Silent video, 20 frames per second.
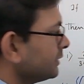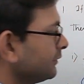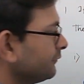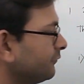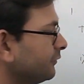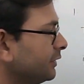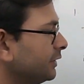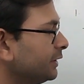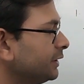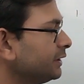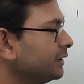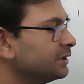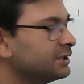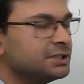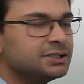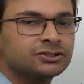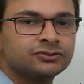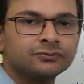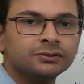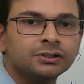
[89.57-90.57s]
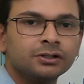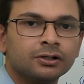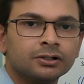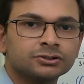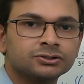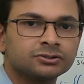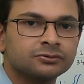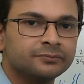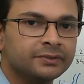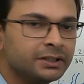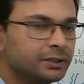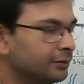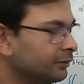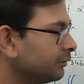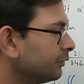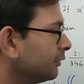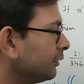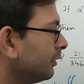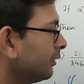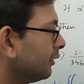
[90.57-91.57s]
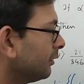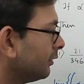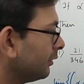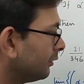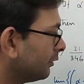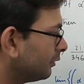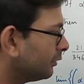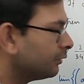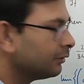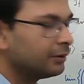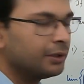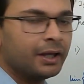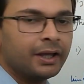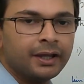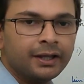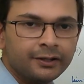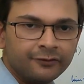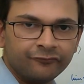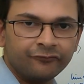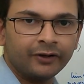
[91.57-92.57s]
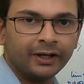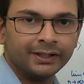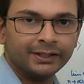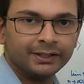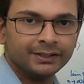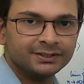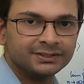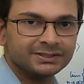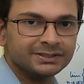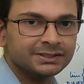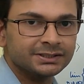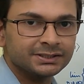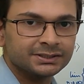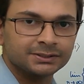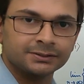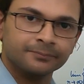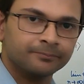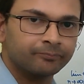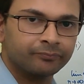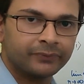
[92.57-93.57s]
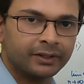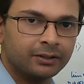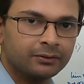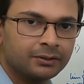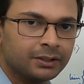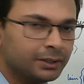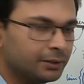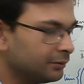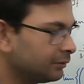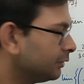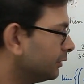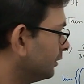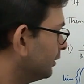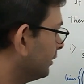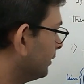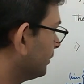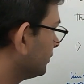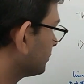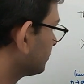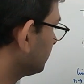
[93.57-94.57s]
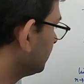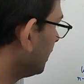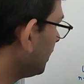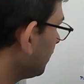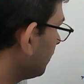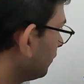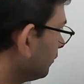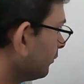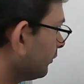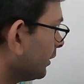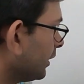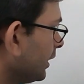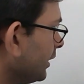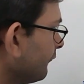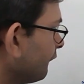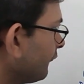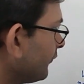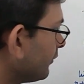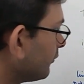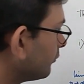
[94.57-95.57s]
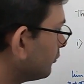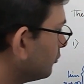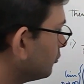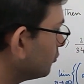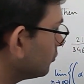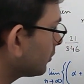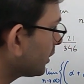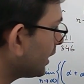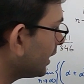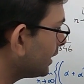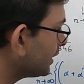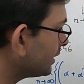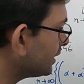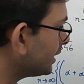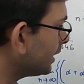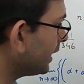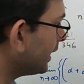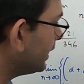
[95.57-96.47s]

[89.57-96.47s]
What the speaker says: infinity, this will also be infinite series. Okay. So now, if you look at the